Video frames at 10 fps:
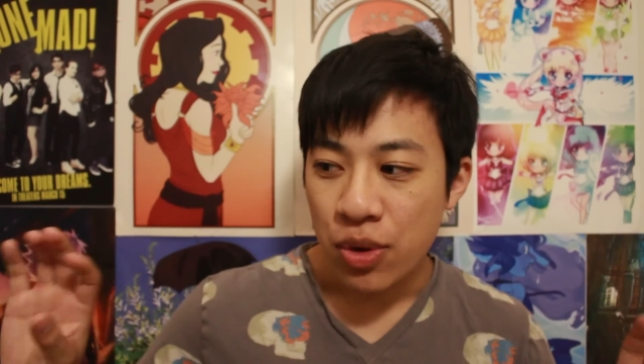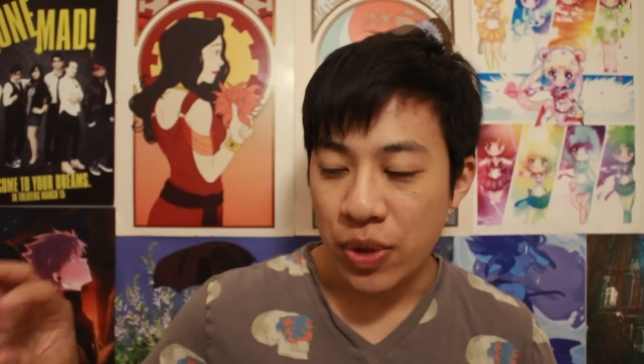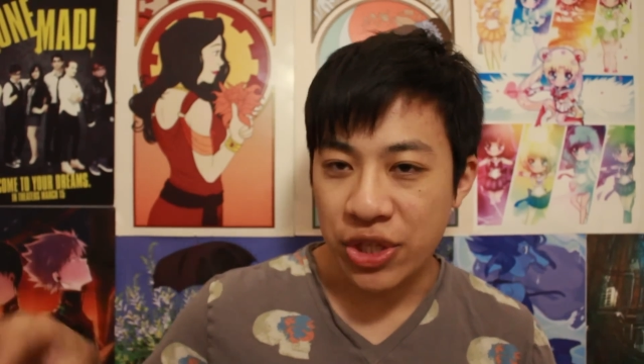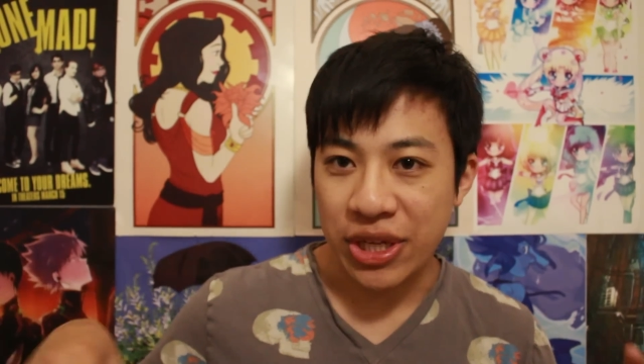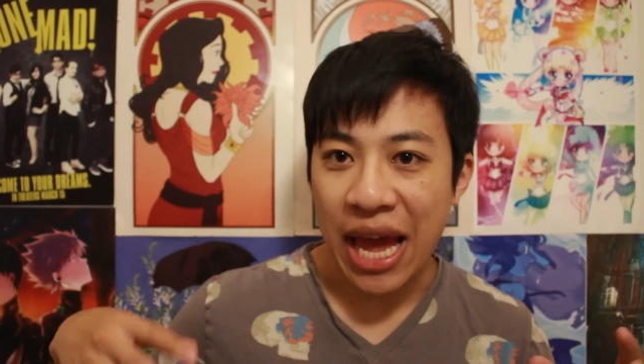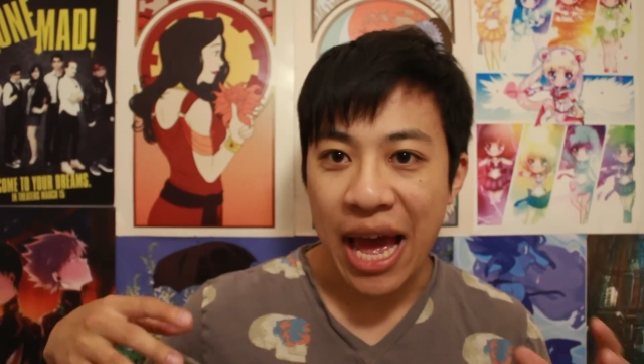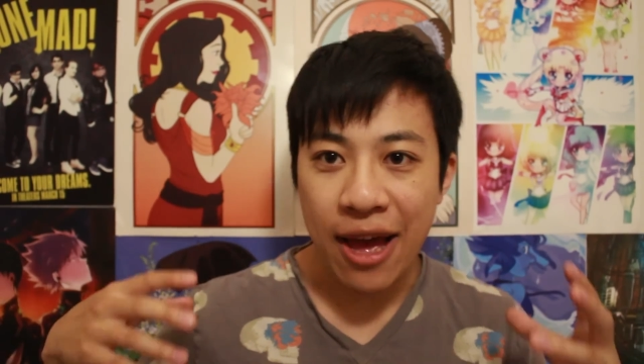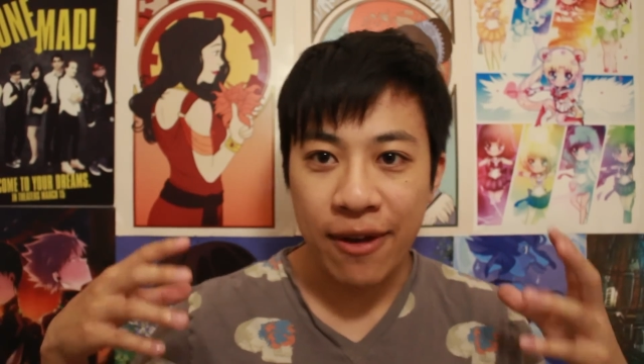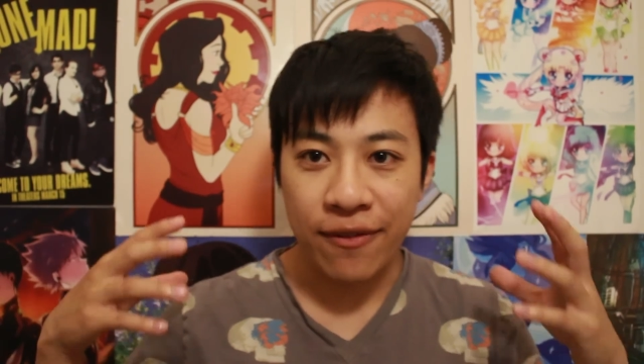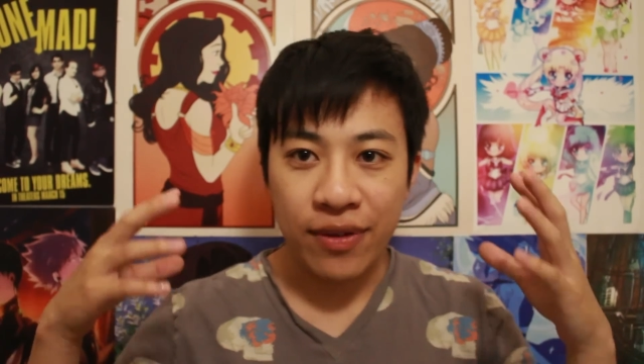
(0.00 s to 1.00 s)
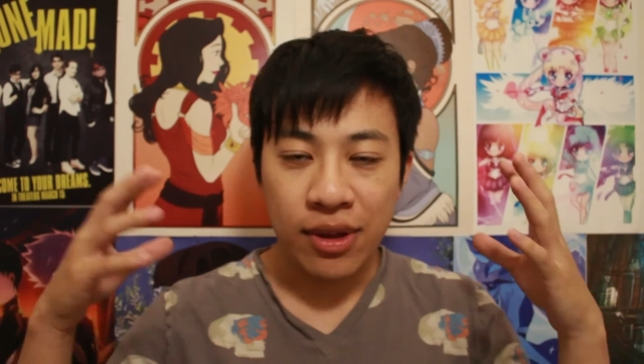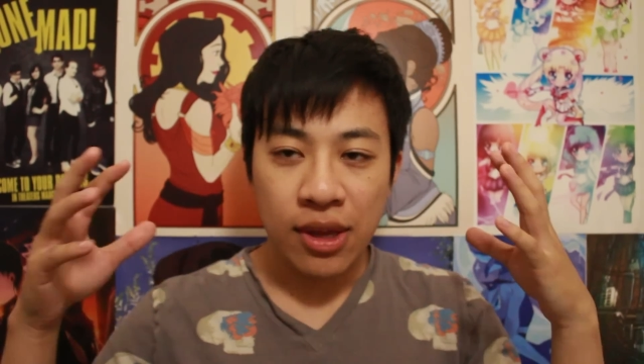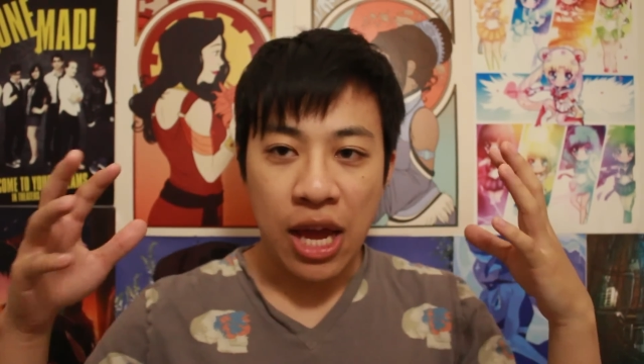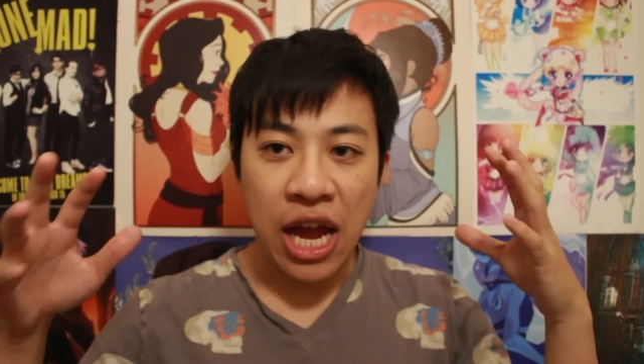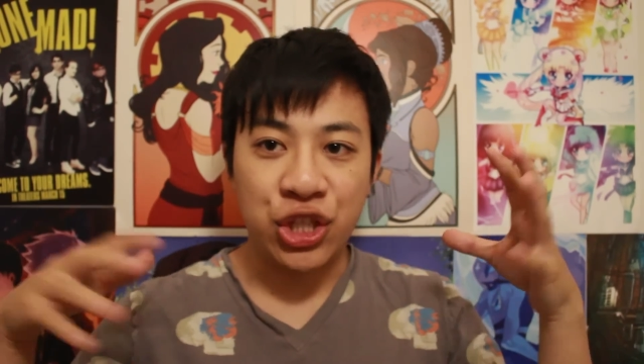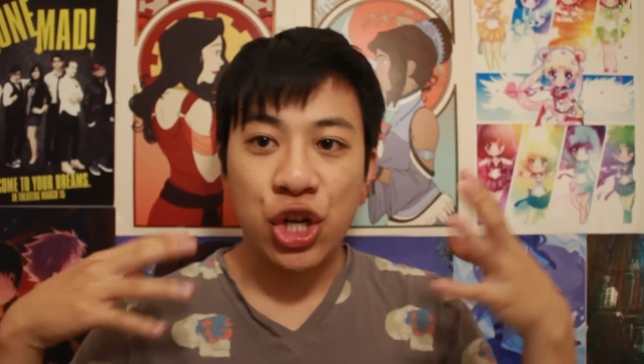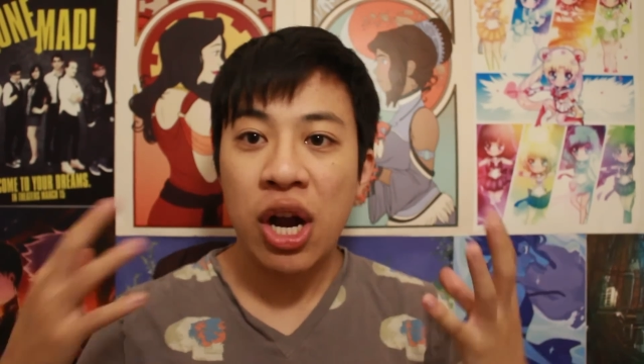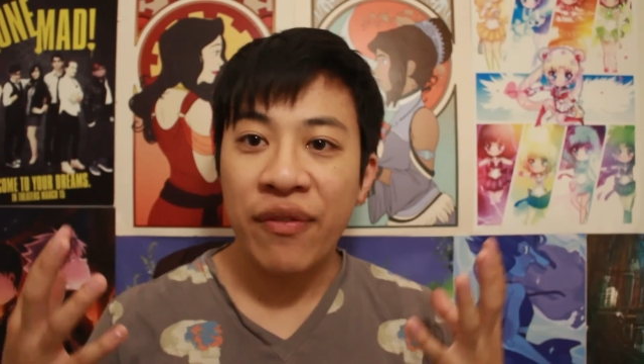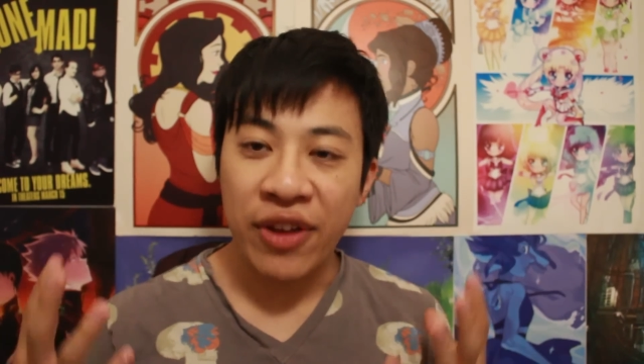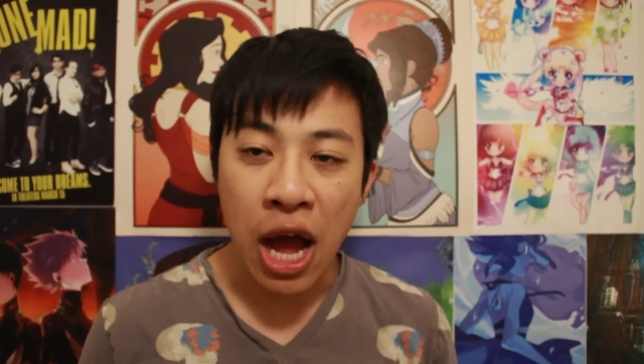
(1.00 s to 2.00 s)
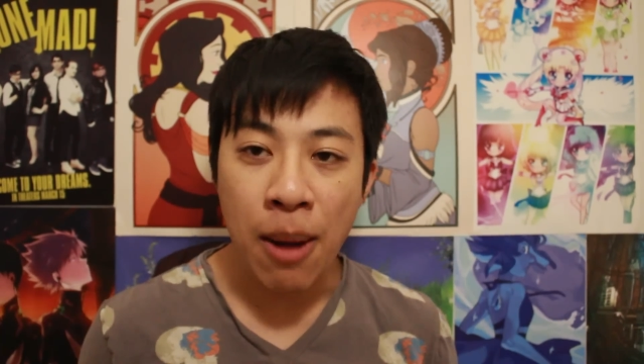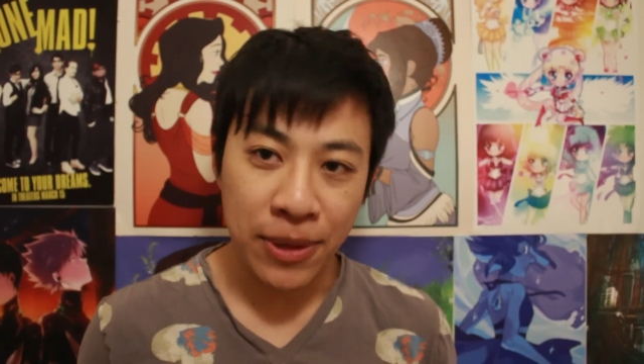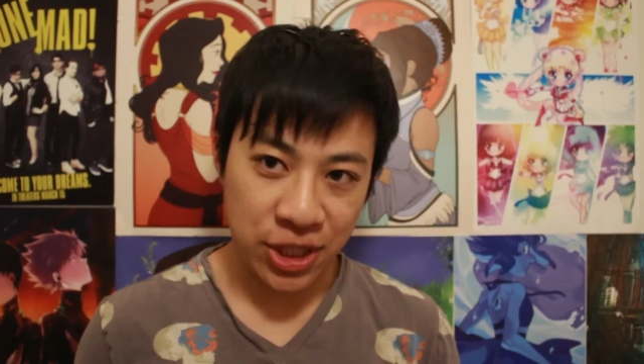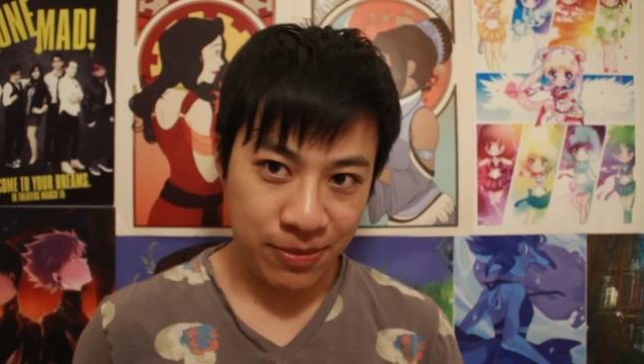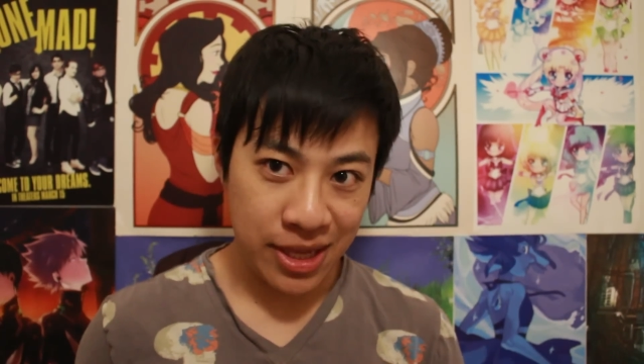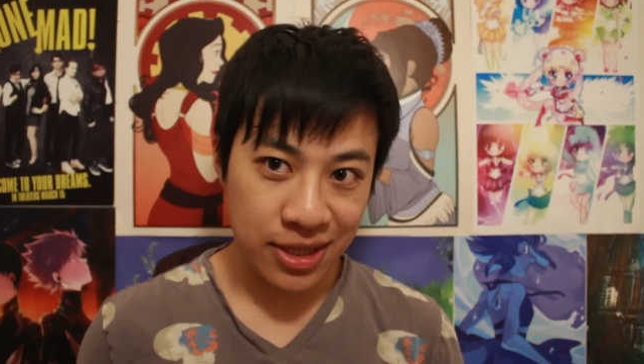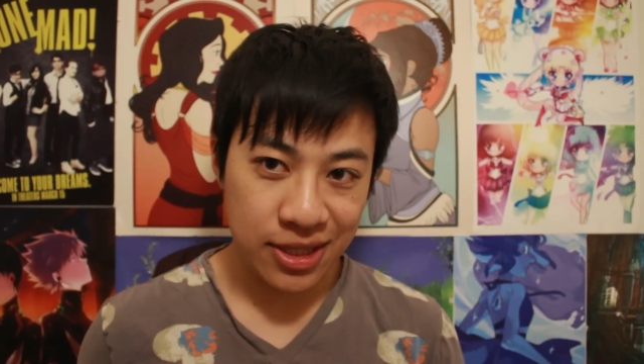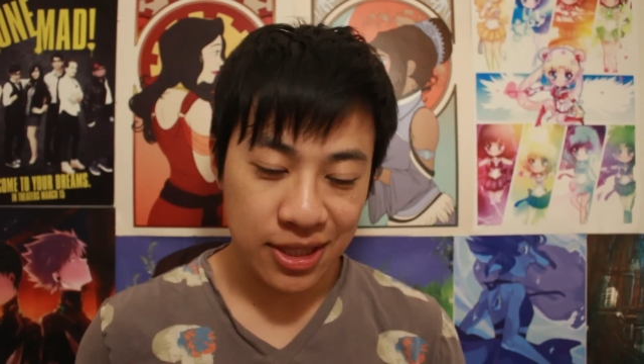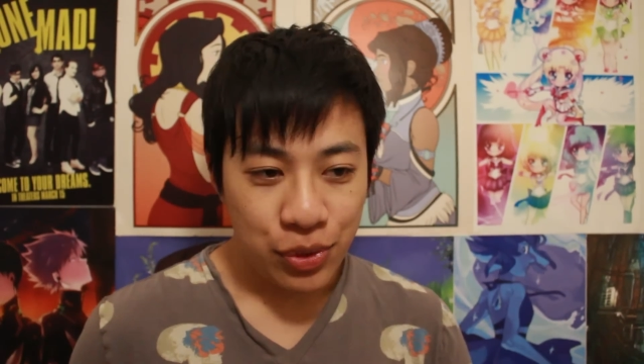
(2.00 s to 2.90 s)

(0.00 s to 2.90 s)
we should have a jar of accomplishments.